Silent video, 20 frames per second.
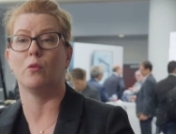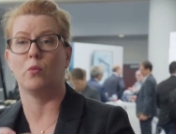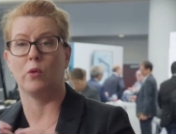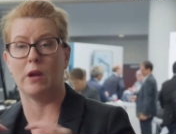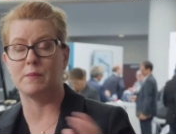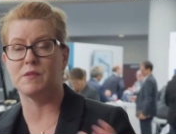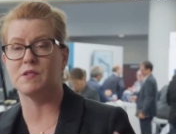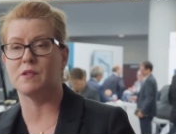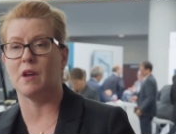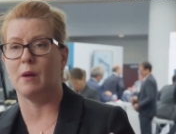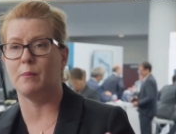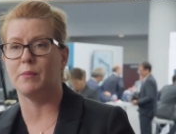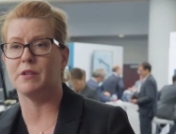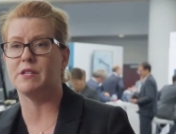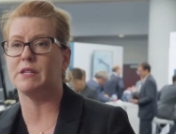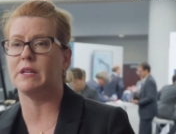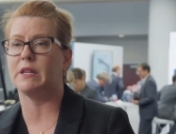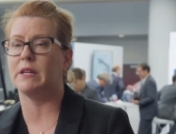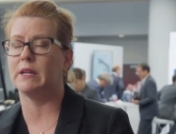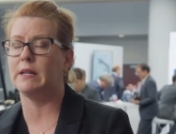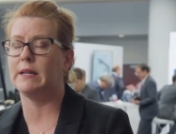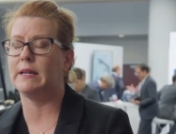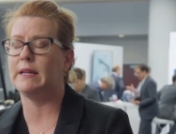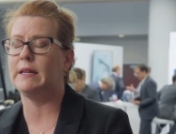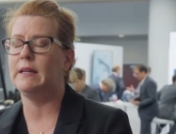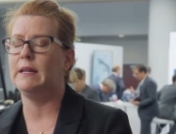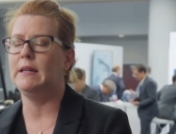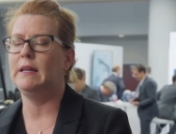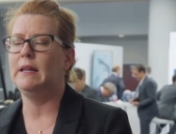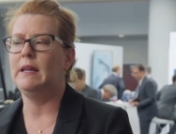the website
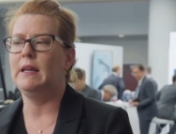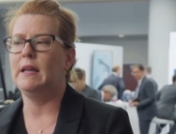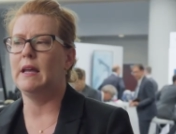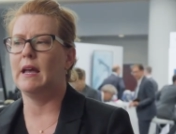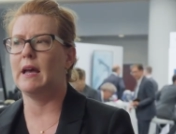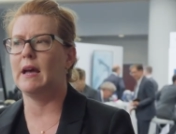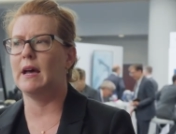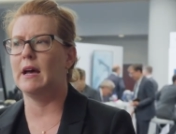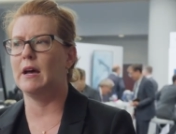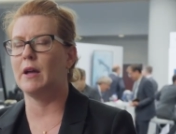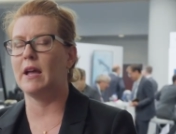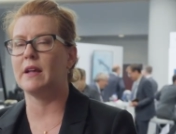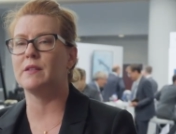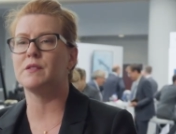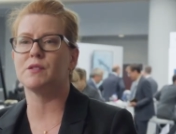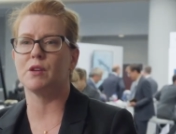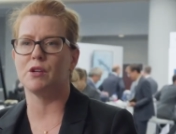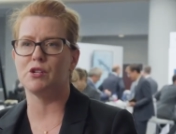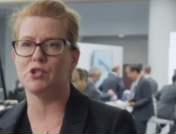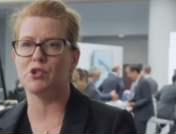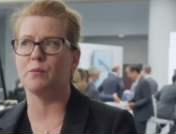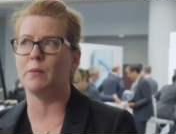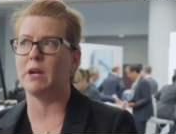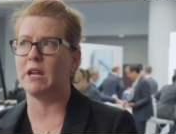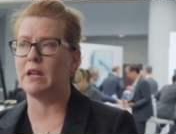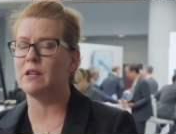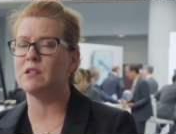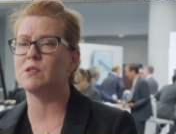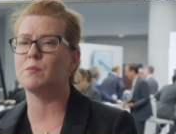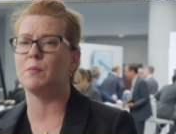particularly. Uh, and social
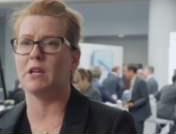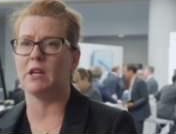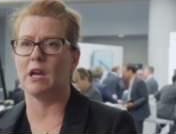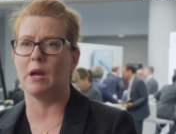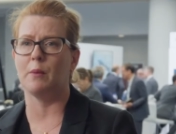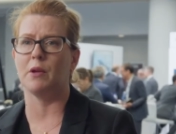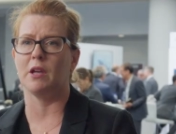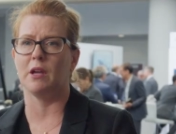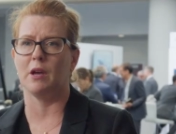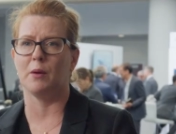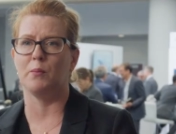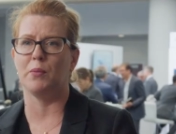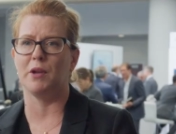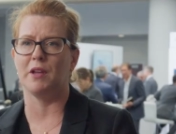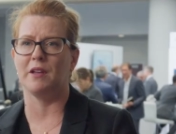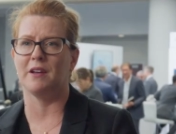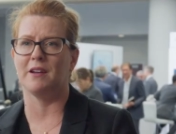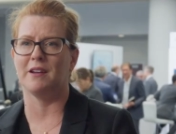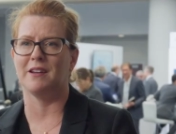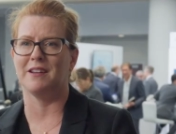media is becoming a bigger,